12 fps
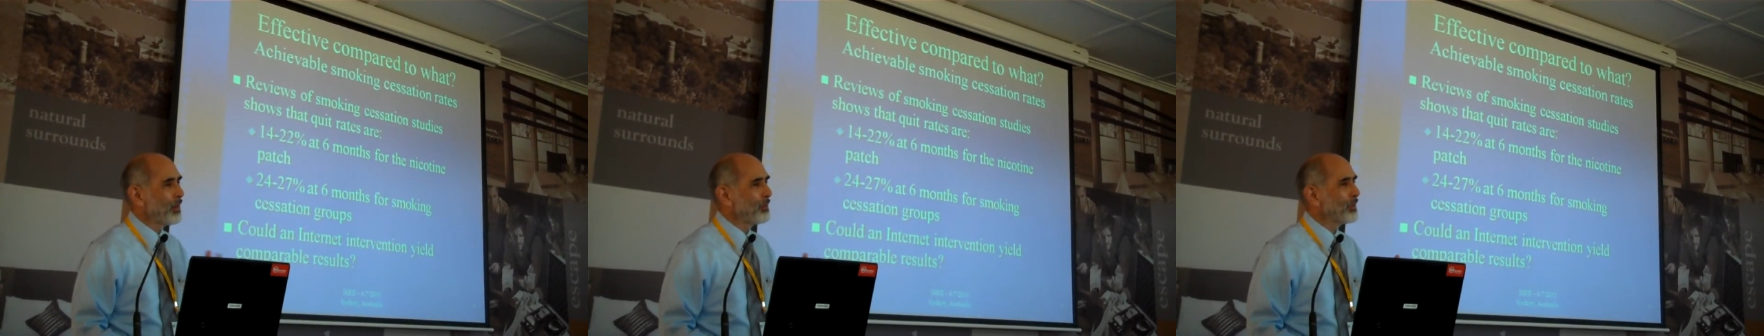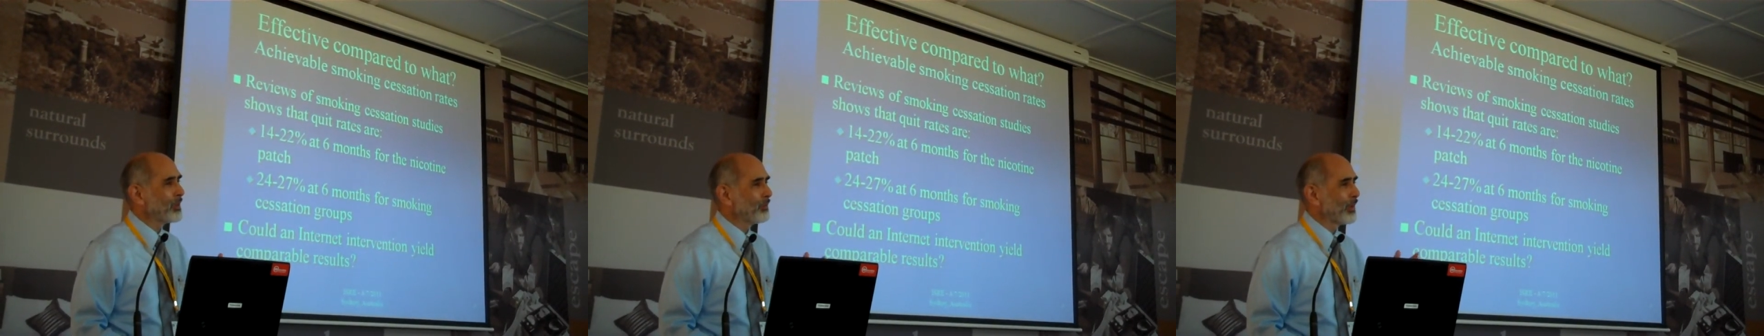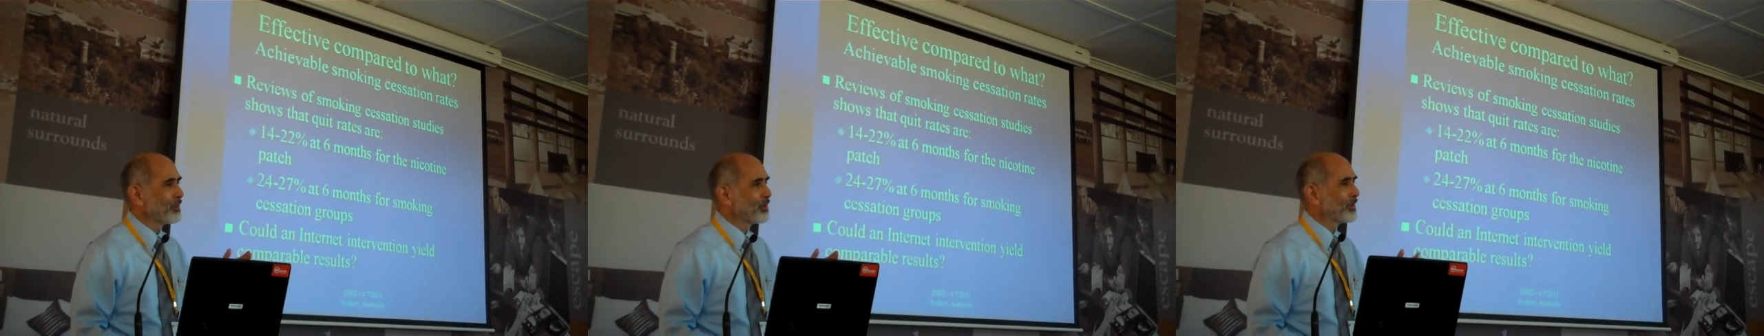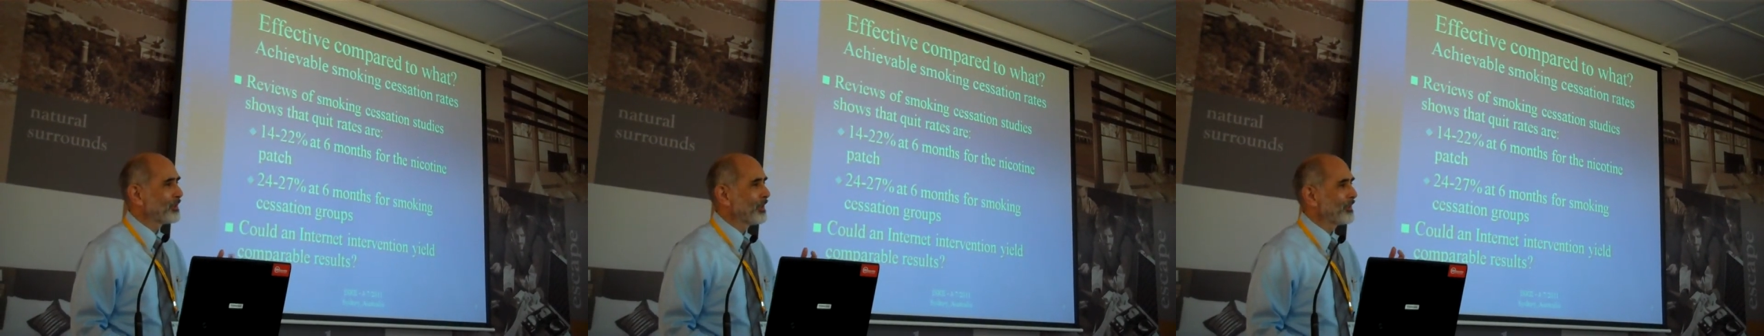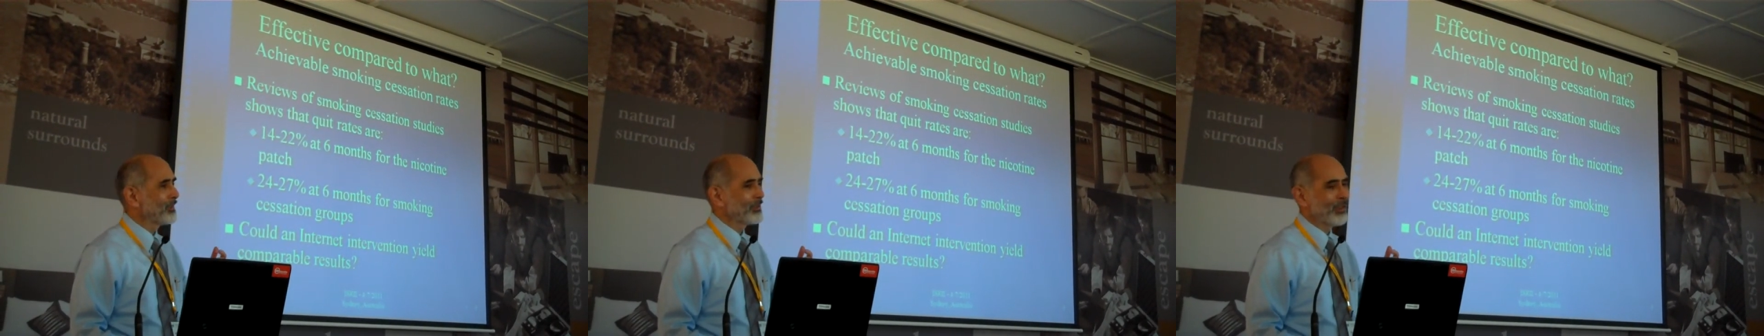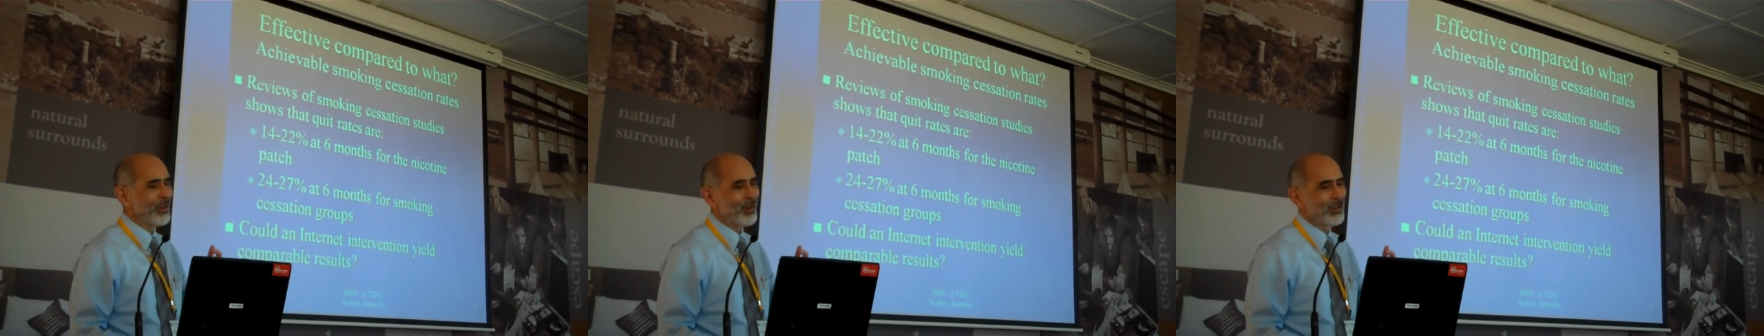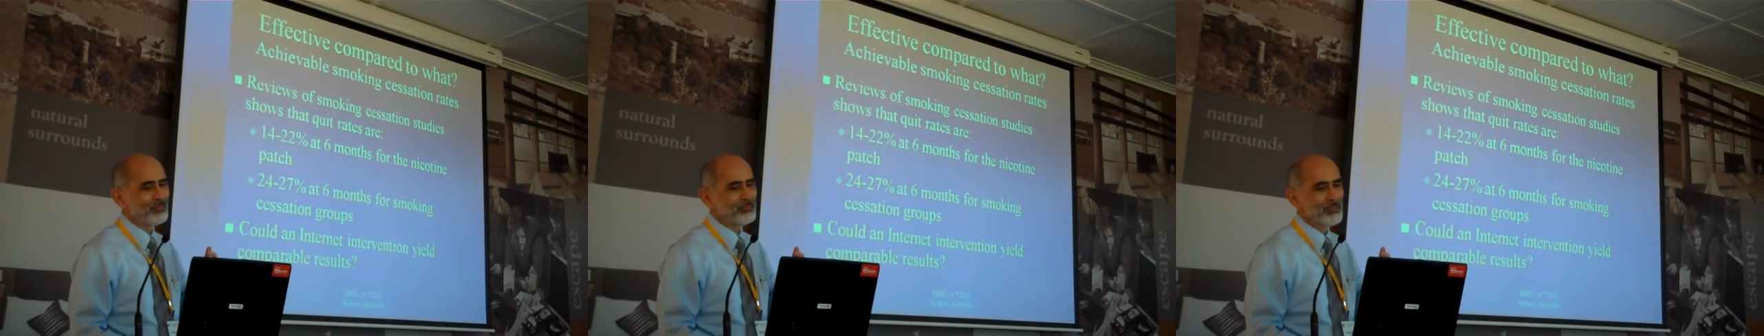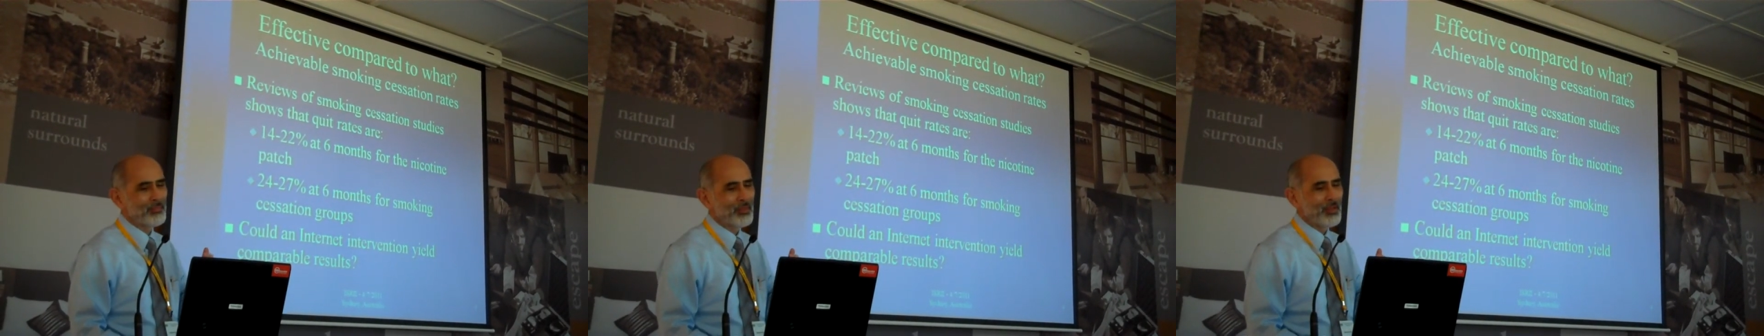web interventions is
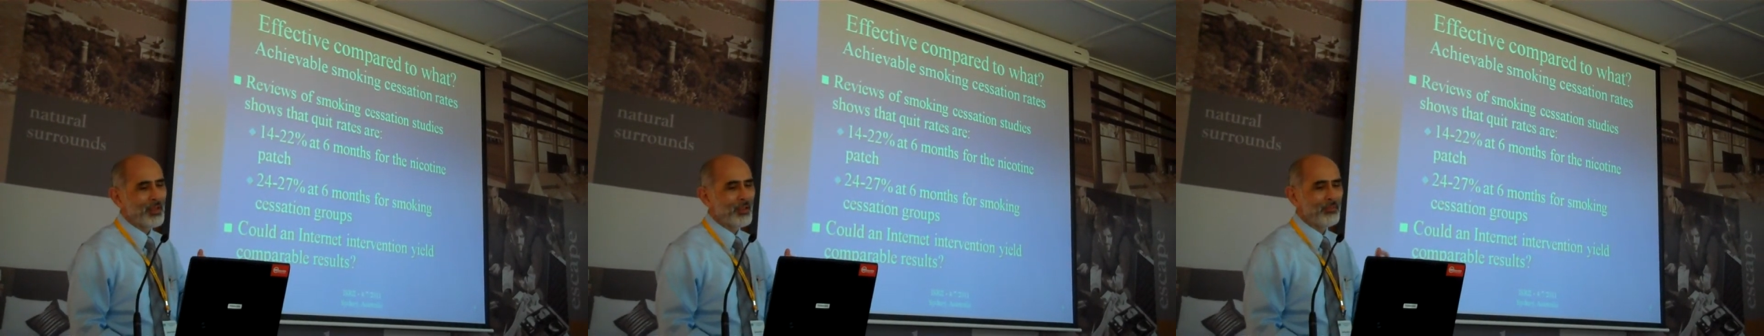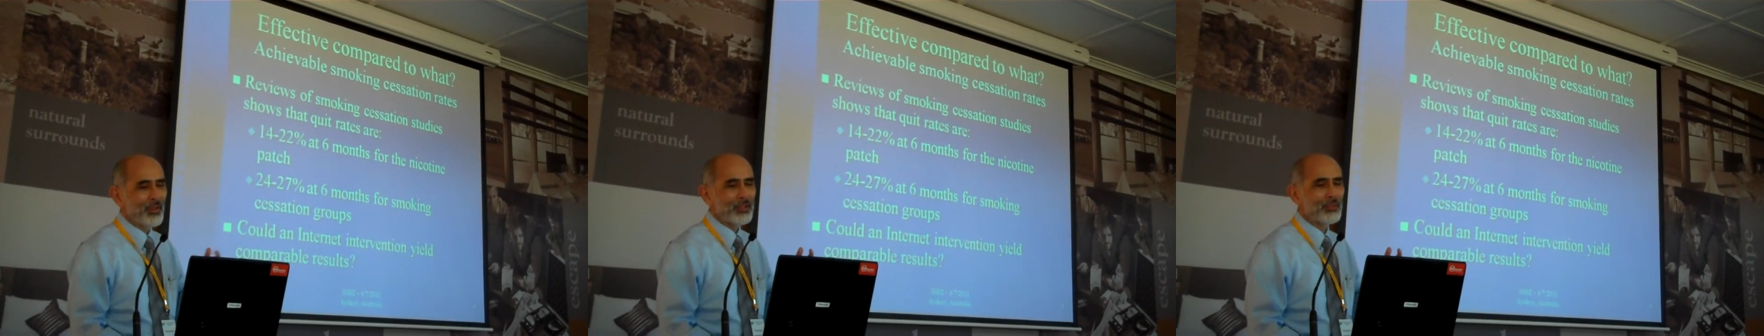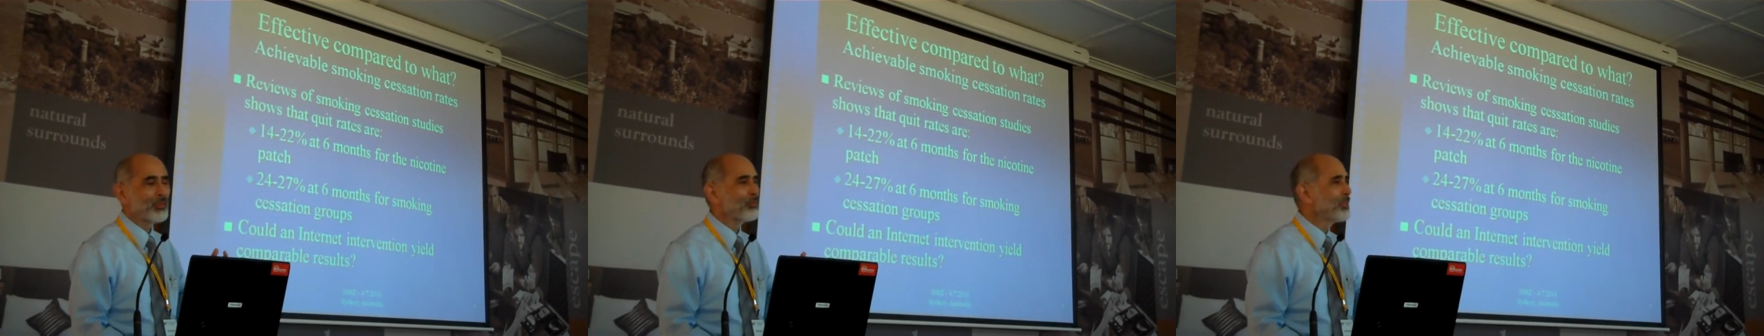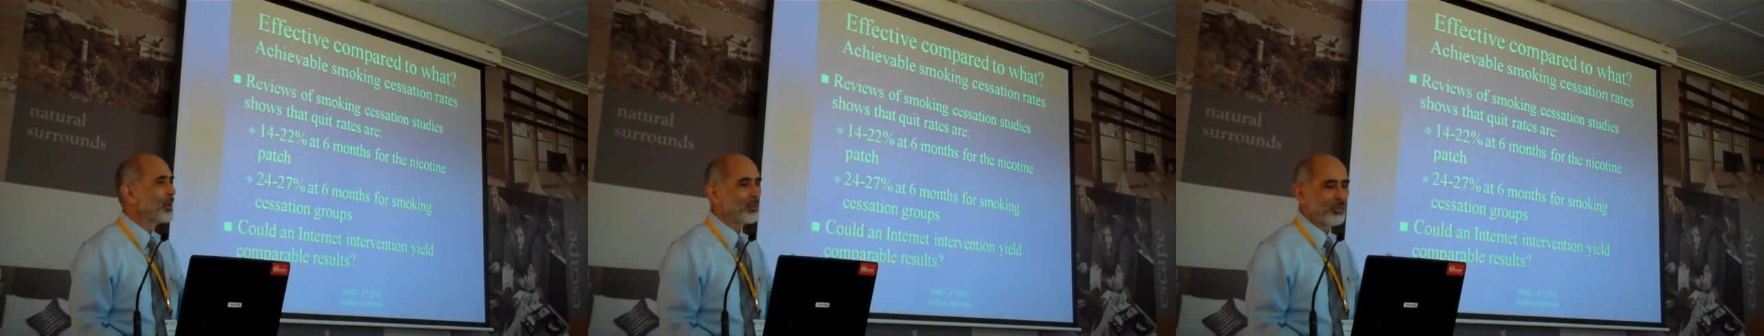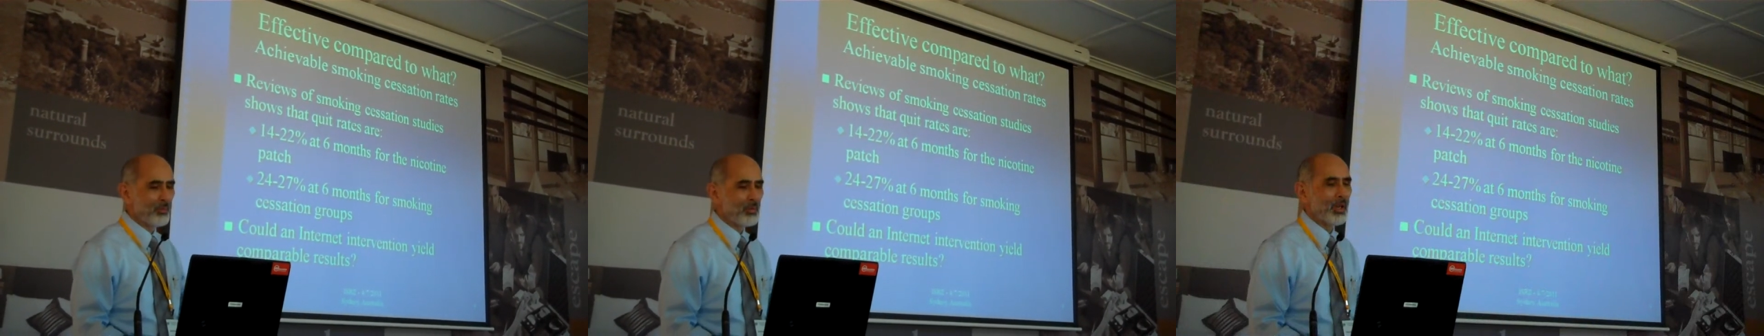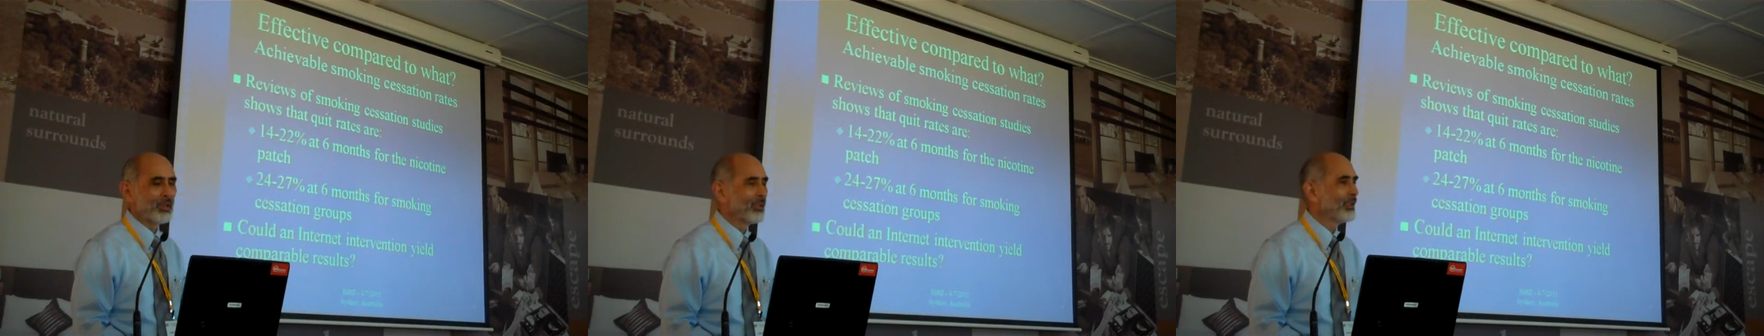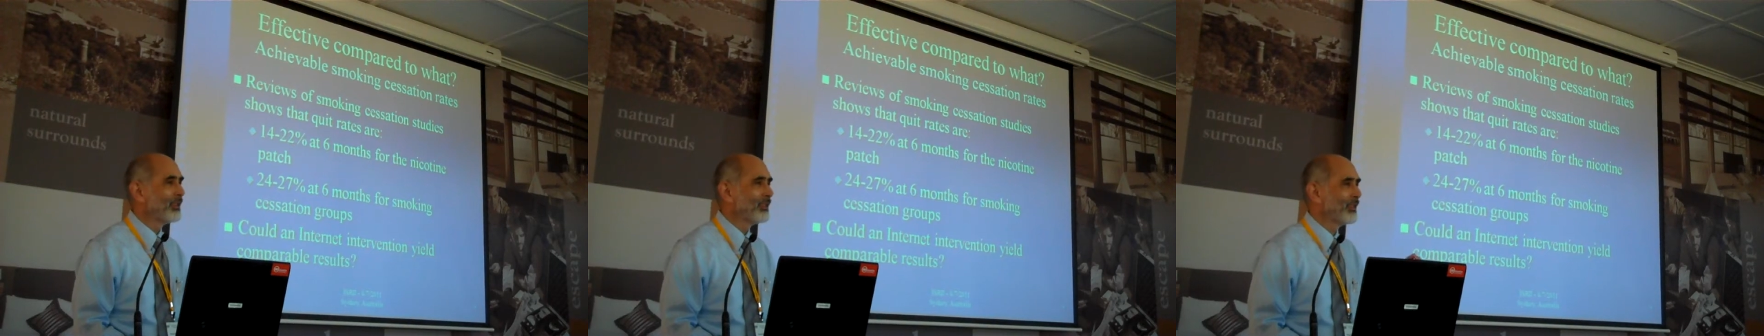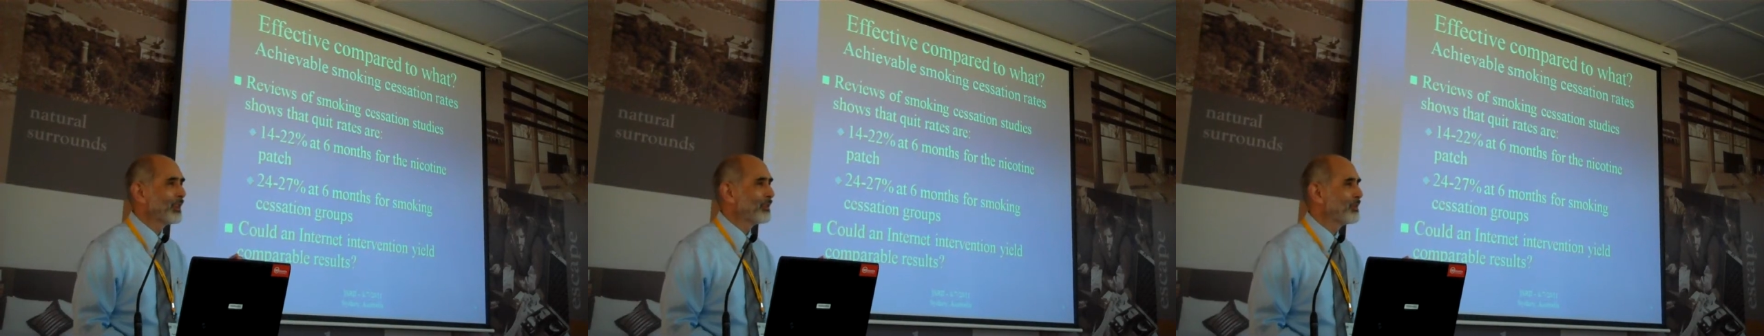effective compared to what,
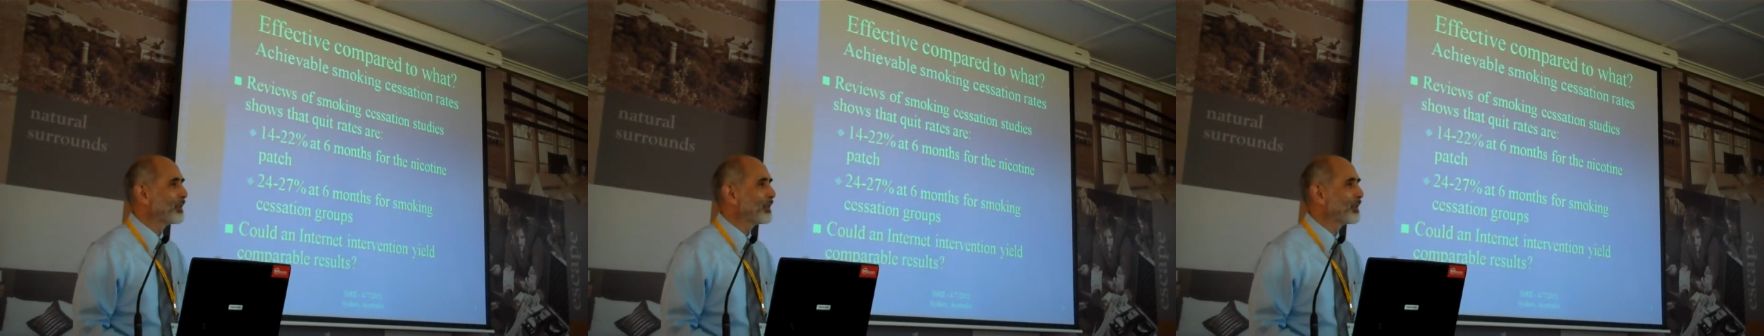right?